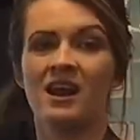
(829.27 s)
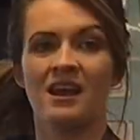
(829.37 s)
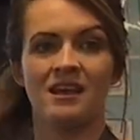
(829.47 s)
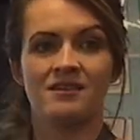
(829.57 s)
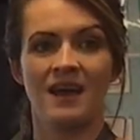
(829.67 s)

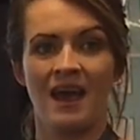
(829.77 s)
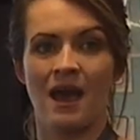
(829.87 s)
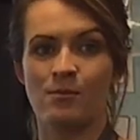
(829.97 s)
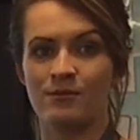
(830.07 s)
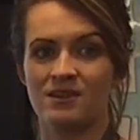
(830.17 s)
is
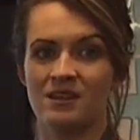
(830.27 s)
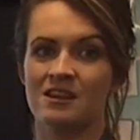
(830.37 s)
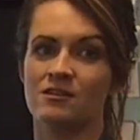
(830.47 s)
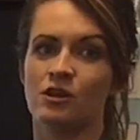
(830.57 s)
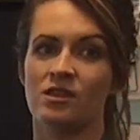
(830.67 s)
empty. There's
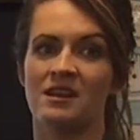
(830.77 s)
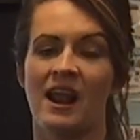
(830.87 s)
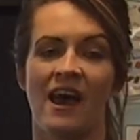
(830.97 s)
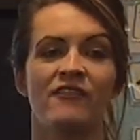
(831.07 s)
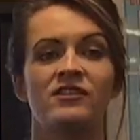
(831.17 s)
nothing
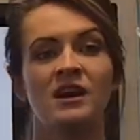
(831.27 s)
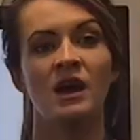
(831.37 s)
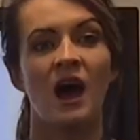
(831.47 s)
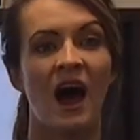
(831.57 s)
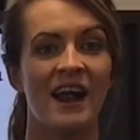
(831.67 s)
left.
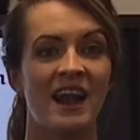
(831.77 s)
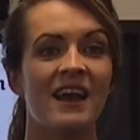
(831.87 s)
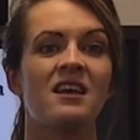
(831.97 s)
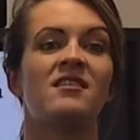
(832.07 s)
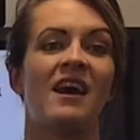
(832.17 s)
I'd like
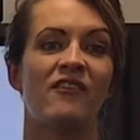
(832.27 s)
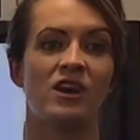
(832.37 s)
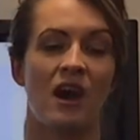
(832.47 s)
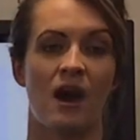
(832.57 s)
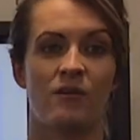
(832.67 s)
you to have a
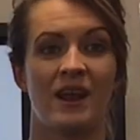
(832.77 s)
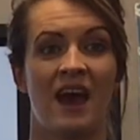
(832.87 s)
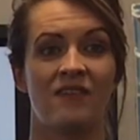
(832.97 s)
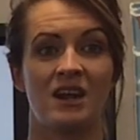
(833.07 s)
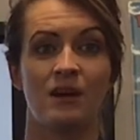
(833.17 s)
go and
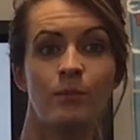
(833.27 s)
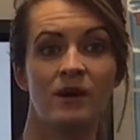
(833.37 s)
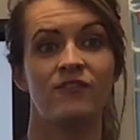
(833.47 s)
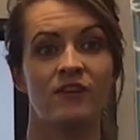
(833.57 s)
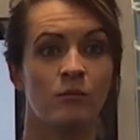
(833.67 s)
have a little bit
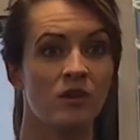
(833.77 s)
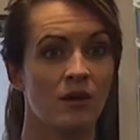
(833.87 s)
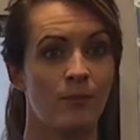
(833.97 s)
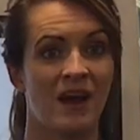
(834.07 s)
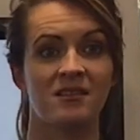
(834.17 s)
of fun with
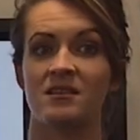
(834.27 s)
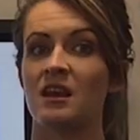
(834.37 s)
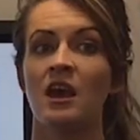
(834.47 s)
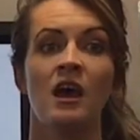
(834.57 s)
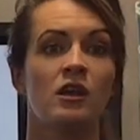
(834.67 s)
capacity.
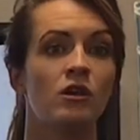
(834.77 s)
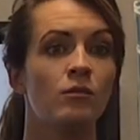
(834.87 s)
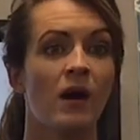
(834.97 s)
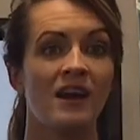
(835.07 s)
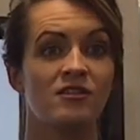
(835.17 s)
You
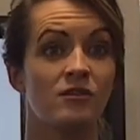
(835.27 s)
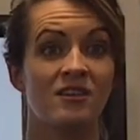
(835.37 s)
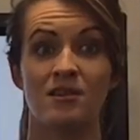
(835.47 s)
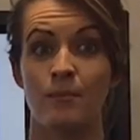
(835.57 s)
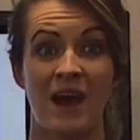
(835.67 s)
might do this
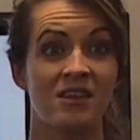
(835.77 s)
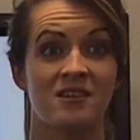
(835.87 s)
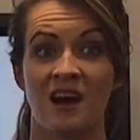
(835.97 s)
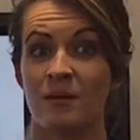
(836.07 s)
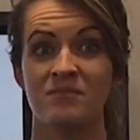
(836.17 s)
at bath
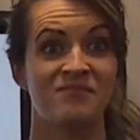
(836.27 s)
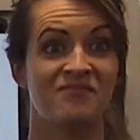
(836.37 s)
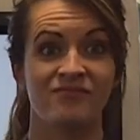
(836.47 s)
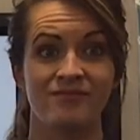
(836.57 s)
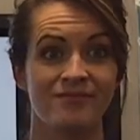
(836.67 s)
time.
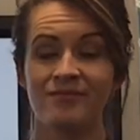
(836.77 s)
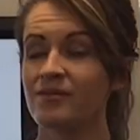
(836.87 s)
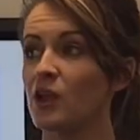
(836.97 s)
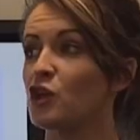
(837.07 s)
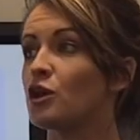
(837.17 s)

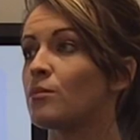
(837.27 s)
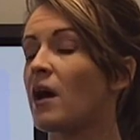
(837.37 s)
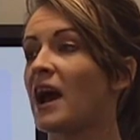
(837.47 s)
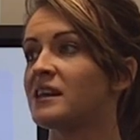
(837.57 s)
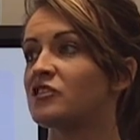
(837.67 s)
You
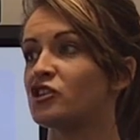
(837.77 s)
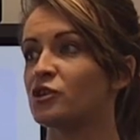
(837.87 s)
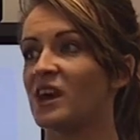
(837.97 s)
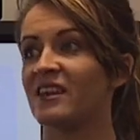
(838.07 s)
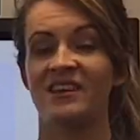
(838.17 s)
might do
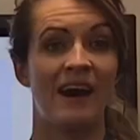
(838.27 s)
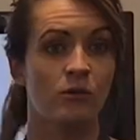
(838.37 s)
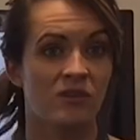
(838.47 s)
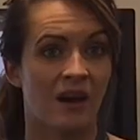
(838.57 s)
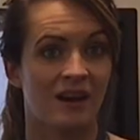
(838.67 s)
this
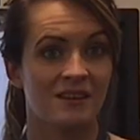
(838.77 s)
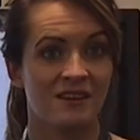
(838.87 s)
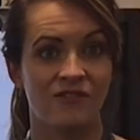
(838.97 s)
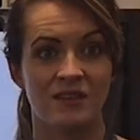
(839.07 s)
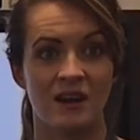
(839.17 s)
outside if
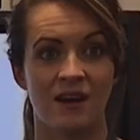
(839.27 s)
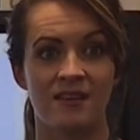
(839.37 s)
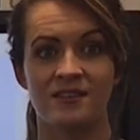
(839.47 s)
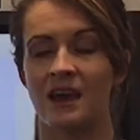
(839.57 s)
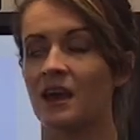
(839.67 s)
it's a nice
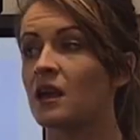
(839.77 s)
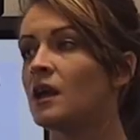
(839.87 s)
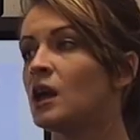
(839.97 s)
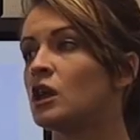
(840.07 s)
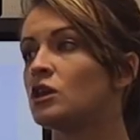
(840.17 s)
day.
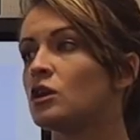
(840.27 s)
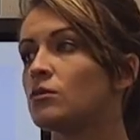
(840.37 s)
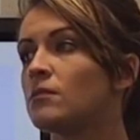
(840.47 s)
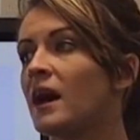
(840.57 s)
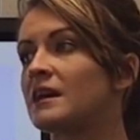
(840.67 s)
You
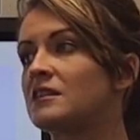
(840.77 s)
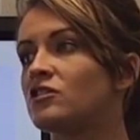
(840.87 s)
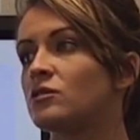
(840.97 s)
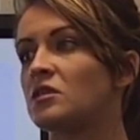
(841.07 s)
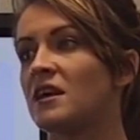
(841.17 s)
might
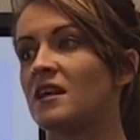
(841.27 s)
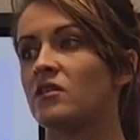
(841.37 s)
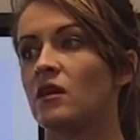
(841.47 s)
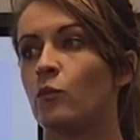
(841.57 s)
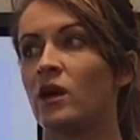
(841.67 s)
do this
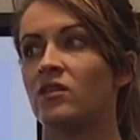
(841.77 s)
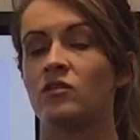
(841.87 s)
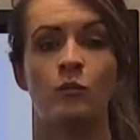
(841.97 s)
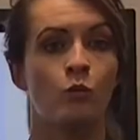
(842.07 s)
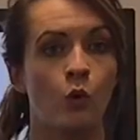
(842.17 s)
with
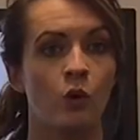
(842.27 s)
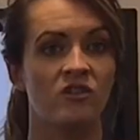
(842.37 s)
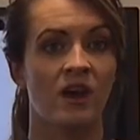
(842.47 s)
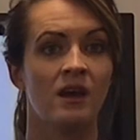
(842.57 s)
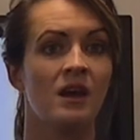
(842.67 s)
some water.
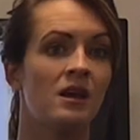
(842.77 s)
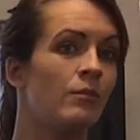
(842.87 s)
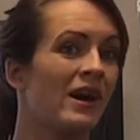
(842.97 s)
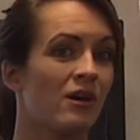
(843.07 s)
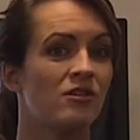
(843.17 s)
You
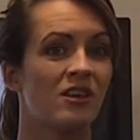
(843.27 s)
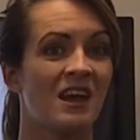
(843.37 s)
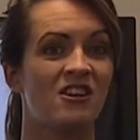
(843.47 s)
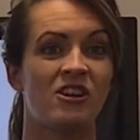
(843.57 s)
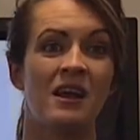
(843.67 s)
might go into the
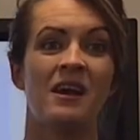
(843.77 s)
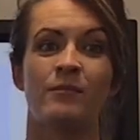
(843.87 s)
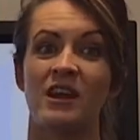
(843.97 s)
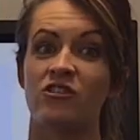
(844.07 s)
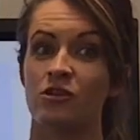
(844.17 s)
kitchen.
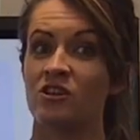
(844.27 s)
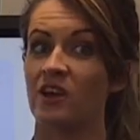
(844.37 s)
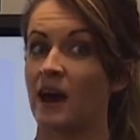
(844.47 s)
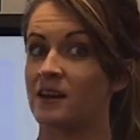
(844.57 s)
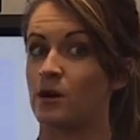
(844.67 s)
Make sure you
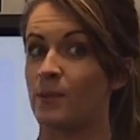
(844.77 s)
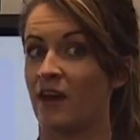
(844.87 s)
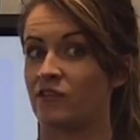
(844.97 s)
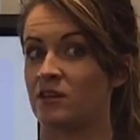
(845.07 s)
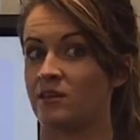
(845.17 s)
tidy up
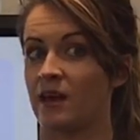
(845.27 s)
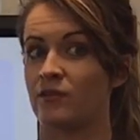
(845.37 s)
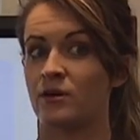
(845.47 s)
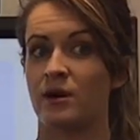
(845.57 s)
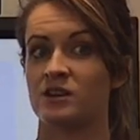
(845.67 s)
after yourself
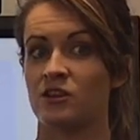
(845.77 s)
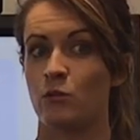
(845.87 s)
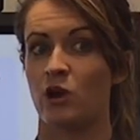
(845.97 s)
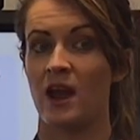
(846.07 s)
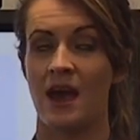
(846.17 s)
though. I don't
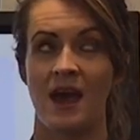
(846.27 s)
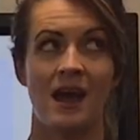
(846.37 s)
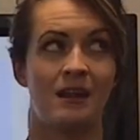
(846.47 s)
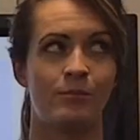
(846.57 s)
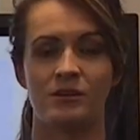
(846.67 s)
want
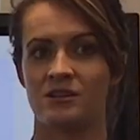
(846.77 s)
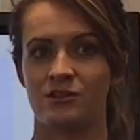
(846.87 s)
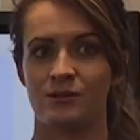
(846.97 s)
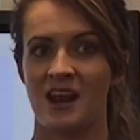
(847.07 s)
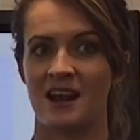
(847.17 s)
anybody
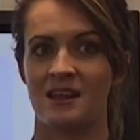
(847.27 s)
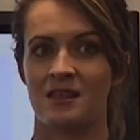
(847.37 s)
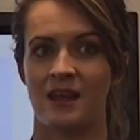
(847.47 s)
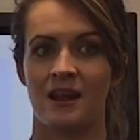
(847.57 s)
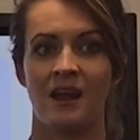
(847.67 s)
doing
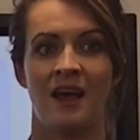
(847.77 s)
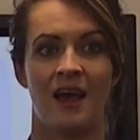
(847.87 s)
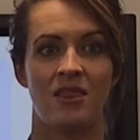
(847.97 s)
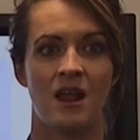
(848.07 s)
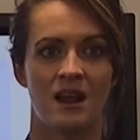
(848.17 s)
anything
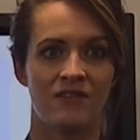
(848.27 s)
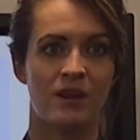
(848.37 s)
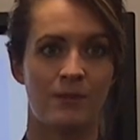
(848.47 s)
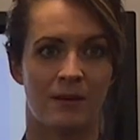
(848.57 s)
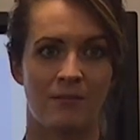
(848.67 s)
and then leaving a
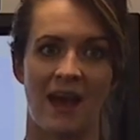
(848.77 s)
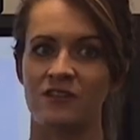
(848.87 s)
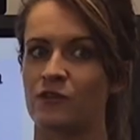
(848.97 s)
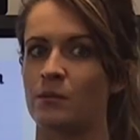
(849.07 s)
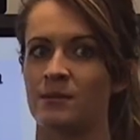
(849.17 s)
big mess for
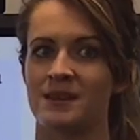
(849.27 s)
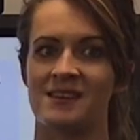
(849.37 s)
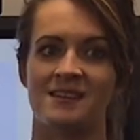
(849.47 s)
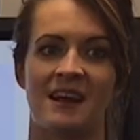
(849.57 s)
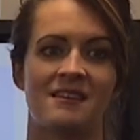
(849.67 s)
mummies and
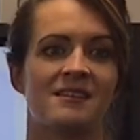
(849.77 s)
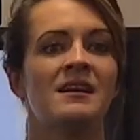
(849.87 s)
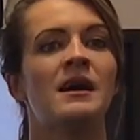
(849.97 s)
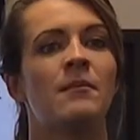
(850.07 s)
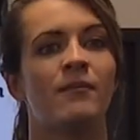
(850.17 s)
daddies.
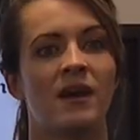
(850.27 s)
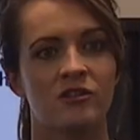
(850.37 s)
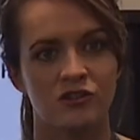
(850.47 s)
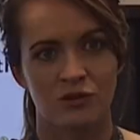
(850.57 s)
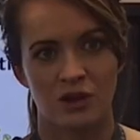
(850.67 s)
Make
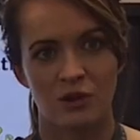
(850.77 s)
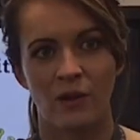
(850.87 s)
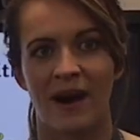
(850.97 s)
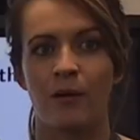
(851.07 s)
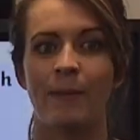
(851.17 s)
sure you
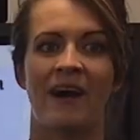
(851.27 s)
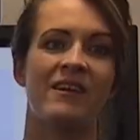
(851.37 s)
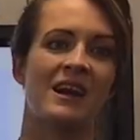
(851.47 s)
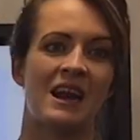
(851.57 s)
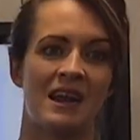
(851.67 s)
help out and
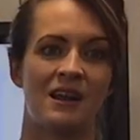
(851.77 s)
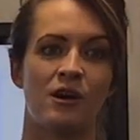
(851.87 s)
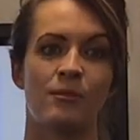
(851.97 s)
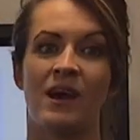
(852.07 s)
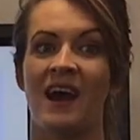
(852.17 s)
clean
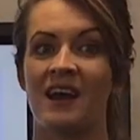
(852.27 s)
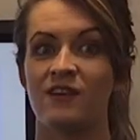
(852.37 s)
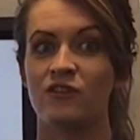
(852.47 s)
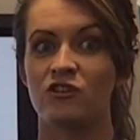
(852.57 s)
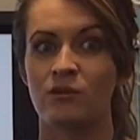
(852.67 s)
up. And if
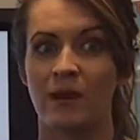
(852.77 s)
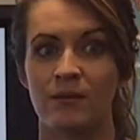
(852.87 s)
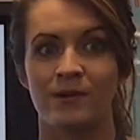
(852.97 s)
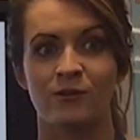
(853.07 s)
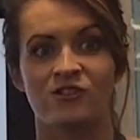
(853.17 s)
you do make
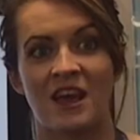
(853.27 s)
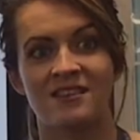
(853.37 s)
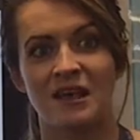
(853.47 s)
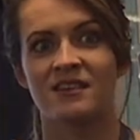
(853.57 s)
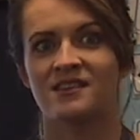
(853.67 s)
milkshakes,
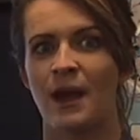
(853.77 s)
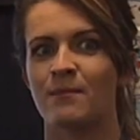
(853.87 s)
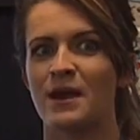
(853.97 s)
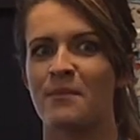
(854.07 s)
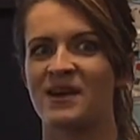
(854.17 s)
send
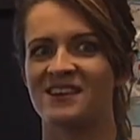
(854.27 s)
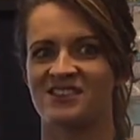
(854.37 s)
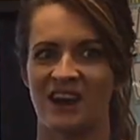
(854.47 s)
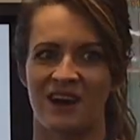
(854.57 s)
me a picture.